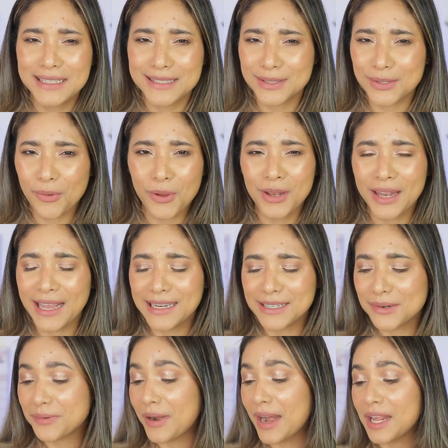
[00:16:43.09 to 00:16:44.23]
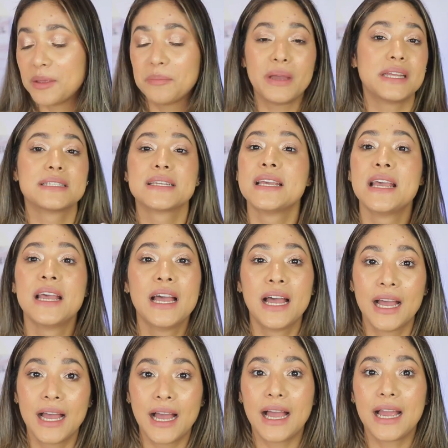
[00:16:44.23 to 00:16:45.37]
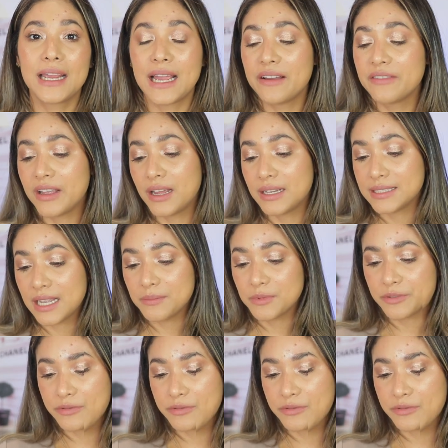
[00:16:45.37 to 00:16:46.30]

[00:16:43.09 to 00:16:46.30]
it's so late already, but I haven't had time